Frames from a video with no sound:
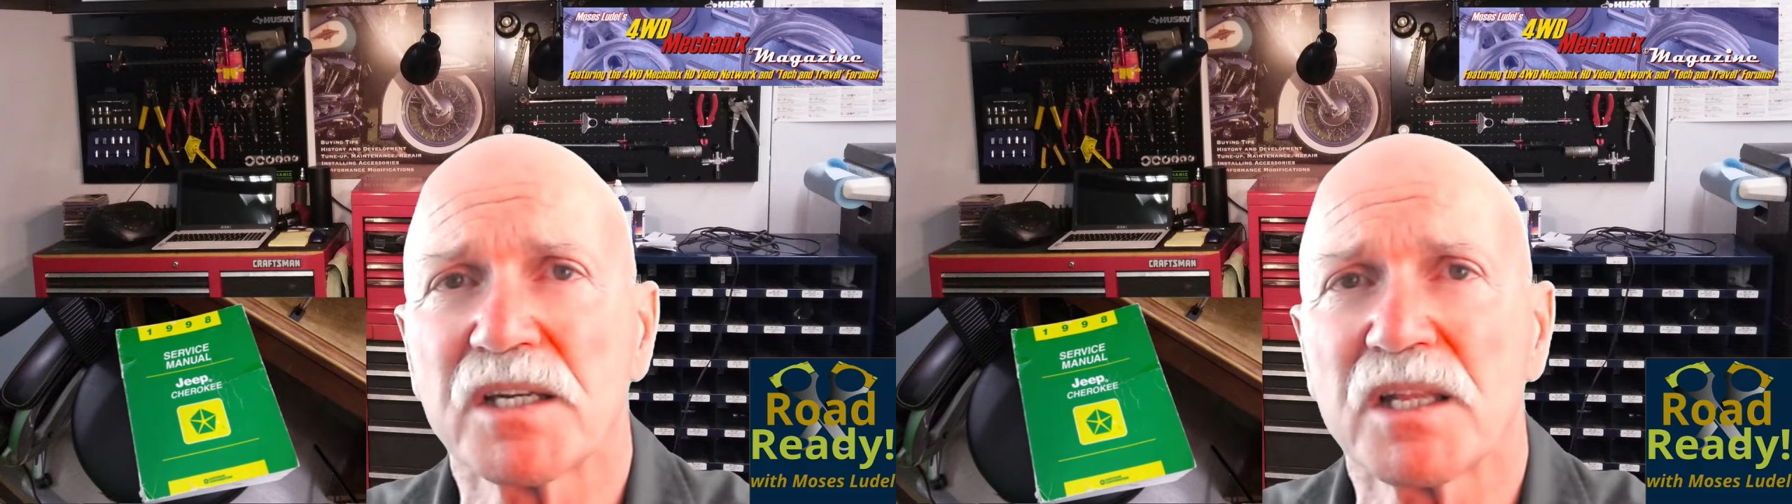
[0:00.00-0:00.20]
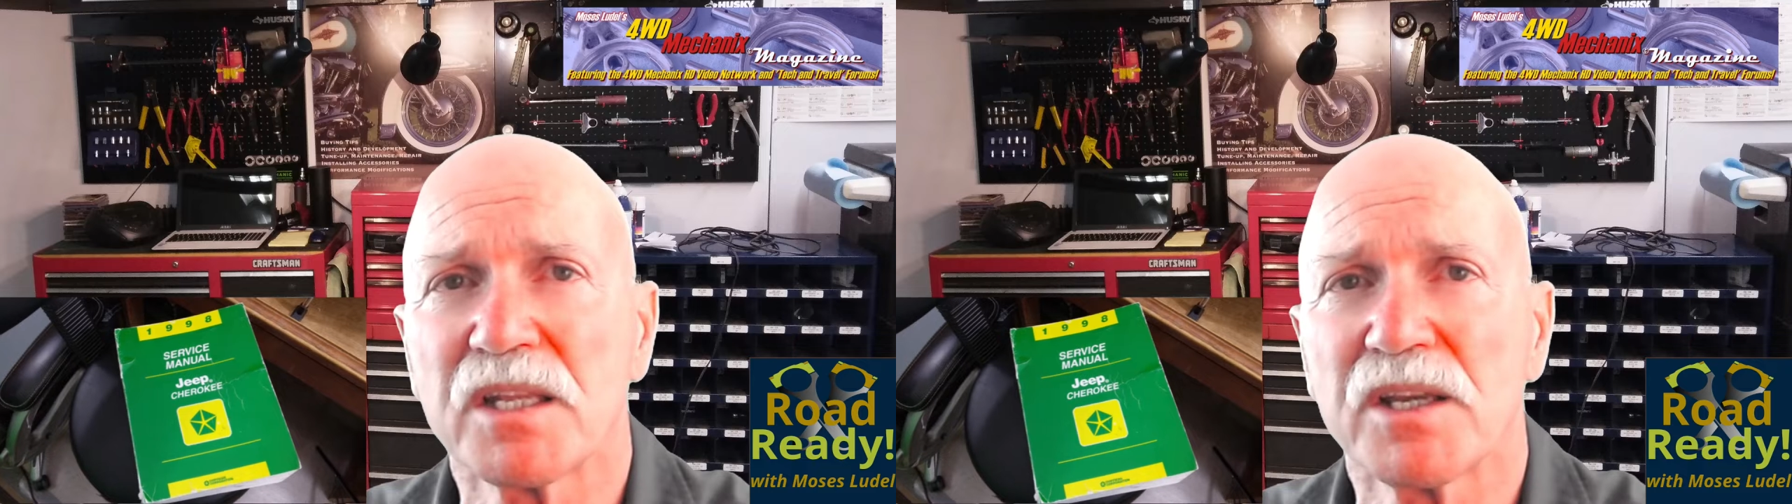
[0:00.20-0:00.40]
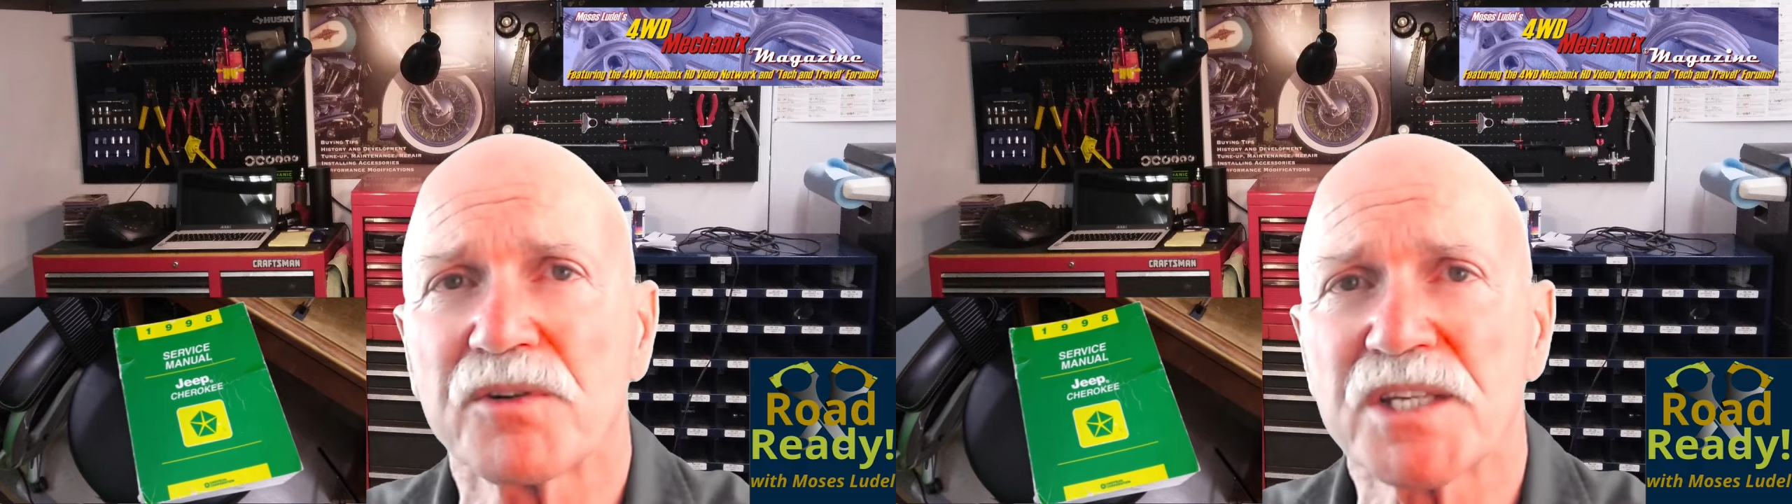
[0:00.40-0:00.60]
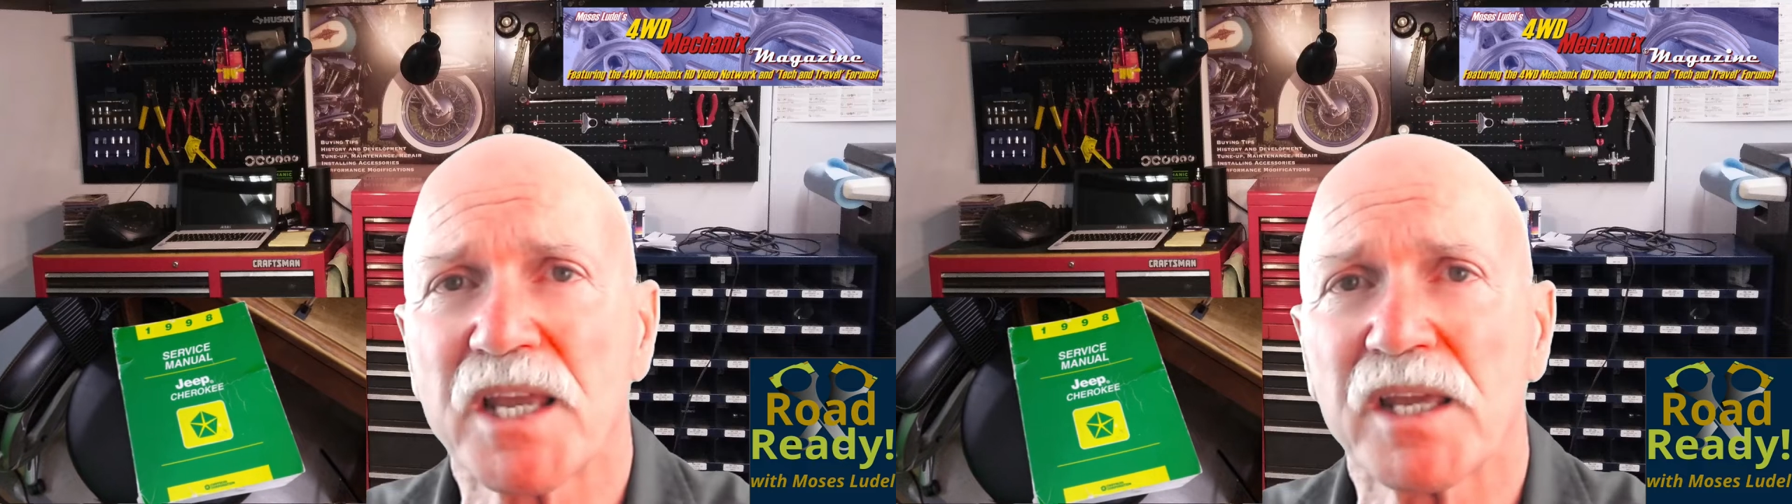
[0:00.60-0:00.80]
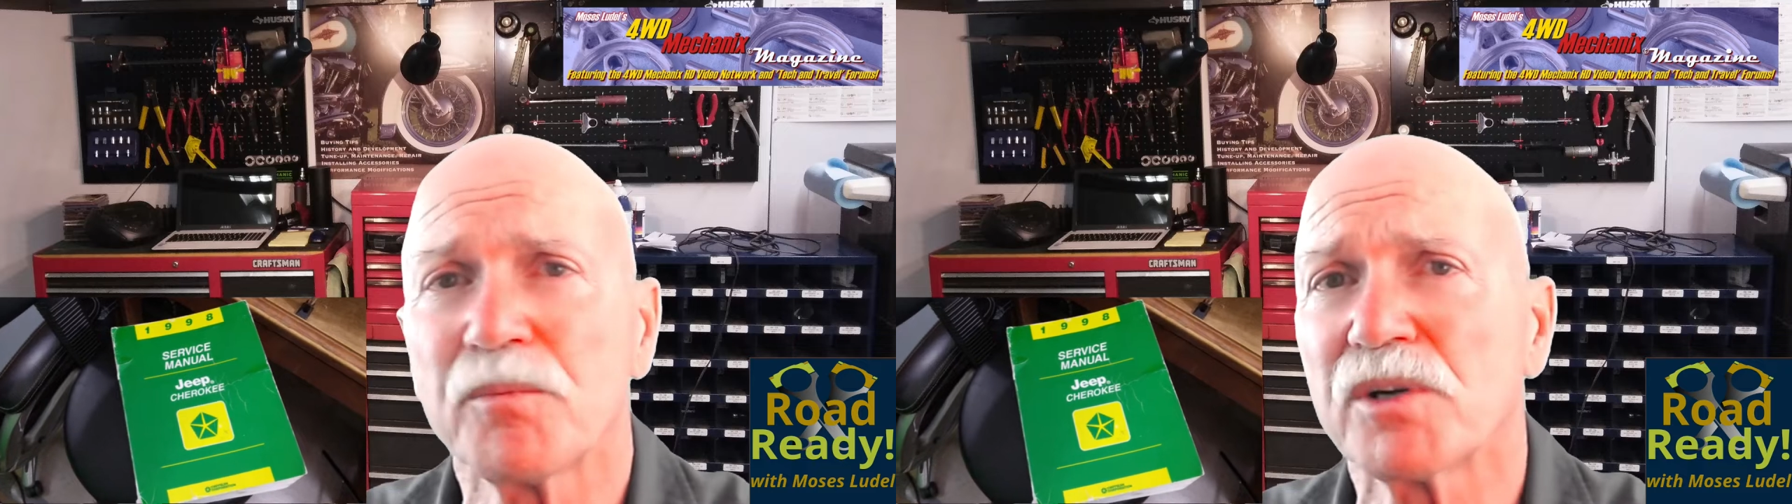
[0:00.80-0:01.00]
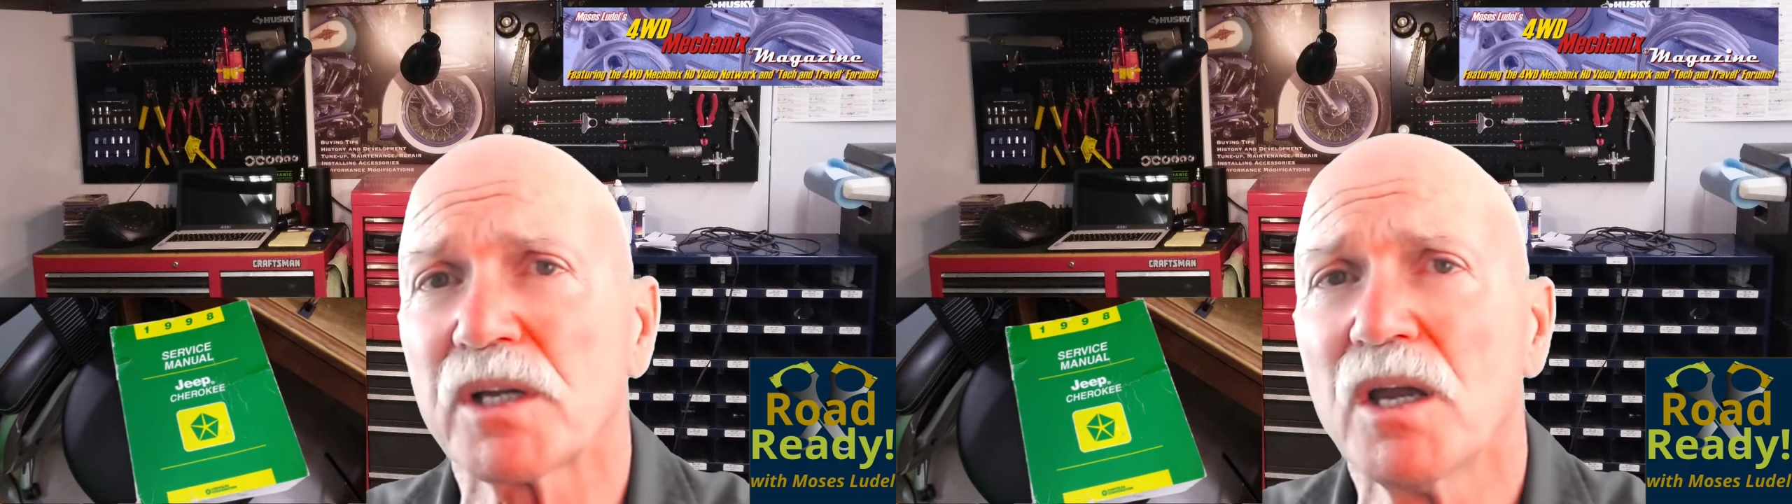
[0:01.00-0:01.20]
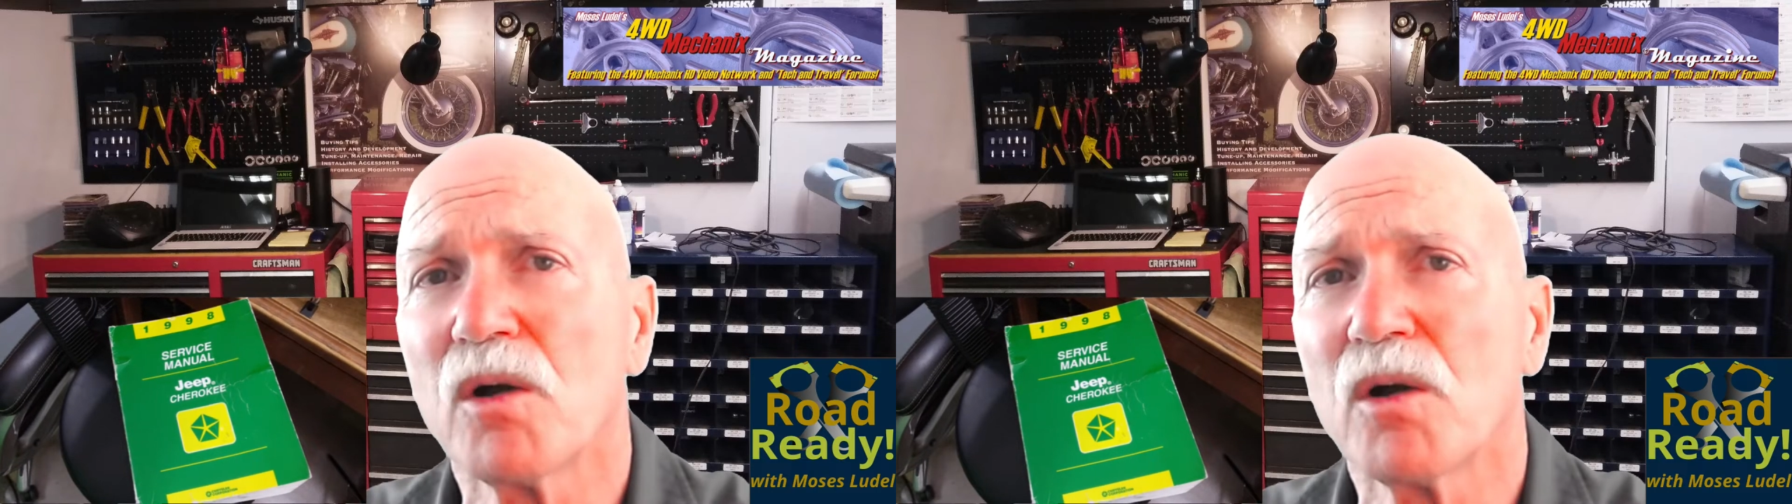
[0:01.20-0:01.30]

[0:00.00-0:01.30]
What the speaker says: in the owner's handbook